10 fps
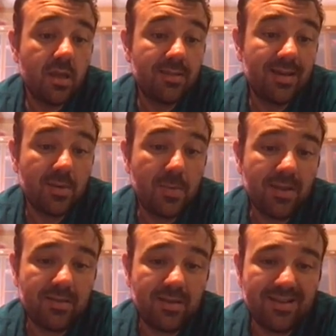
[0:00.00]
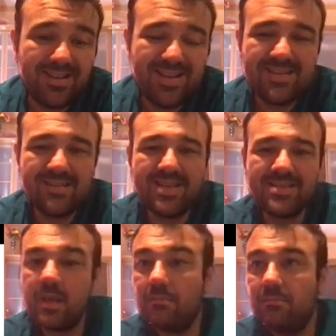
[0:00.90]
dark matter
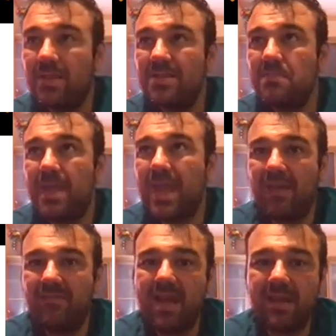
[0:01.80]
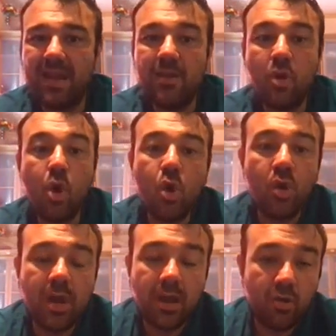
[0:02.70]
doesn't behave like a
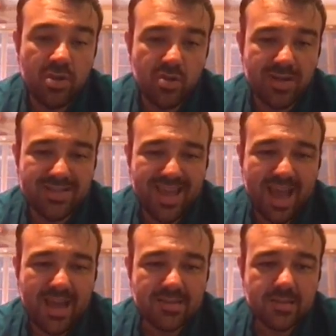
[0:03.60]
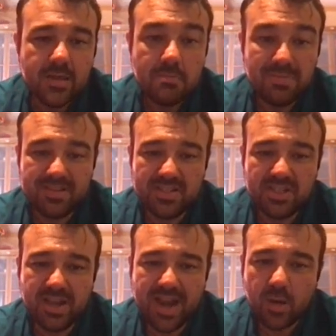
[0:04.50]
non-collisionless gas, but is
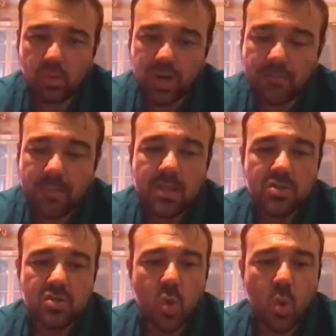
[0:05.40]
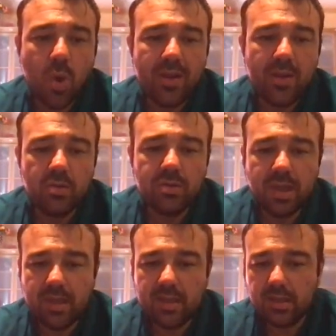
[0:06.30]
granular. So when you
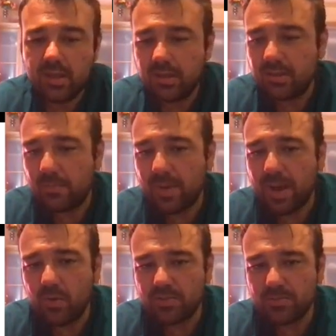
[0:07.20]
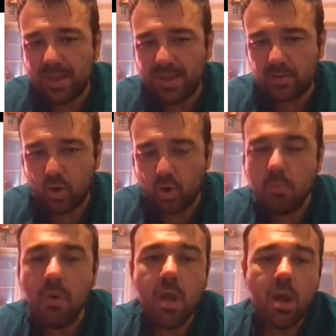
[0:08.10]
take the power
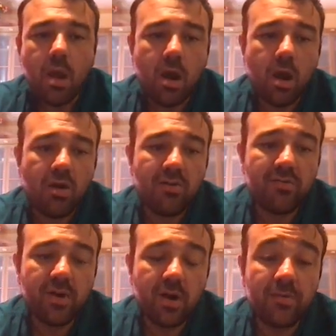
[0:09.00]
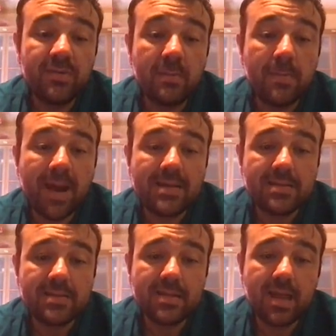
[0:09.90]
spectrum of the
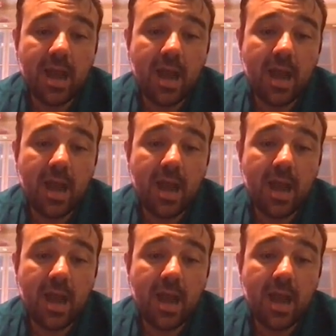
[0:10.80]
mass